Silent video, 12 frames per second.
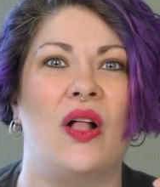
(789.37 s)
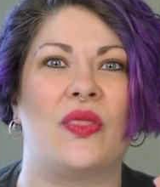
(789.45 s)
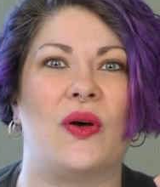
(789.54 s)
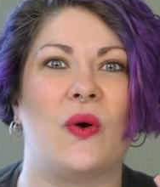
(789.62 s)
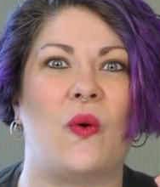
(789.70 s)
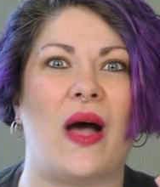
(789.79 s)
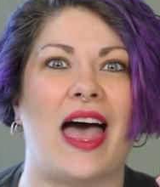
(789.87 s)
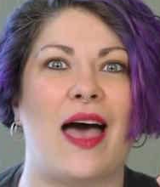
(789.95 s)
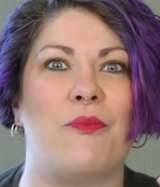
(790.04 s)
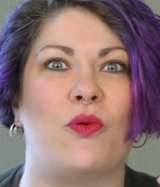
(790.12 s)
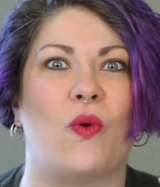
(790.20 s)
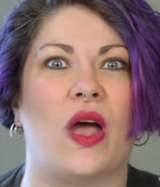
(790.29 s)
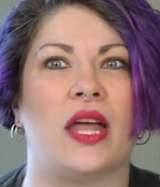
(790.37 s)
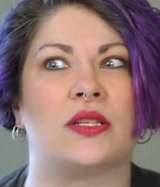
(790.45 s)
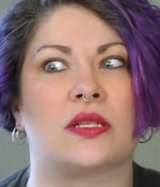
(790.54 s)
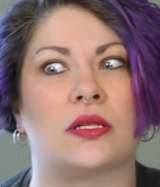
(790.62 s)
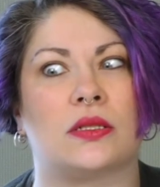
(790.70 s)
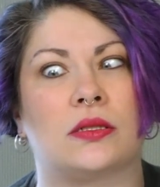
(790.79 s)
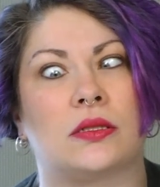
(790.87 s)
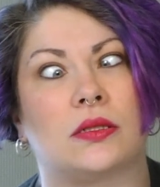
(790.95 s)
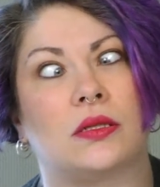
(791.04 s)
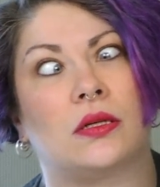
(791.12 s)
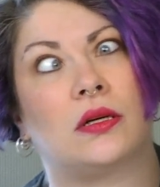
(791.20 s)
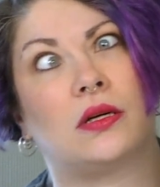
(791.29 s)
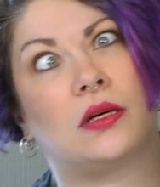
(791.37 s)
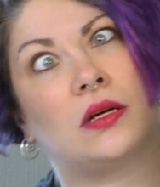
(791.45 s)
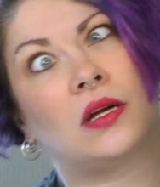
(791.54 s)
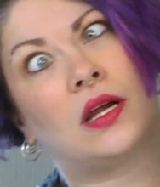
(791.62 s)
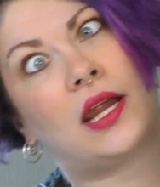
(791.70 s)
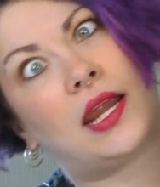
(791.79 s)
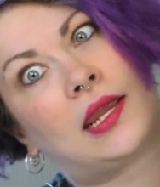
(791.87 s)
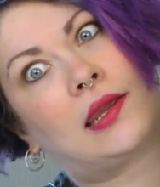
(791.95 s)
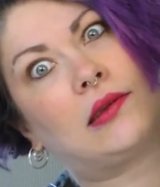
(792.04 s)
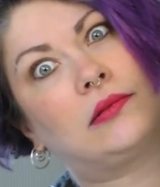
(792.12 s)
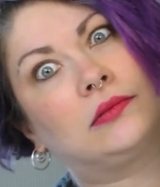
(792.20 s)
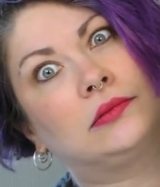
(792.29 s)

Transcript: The web went creak.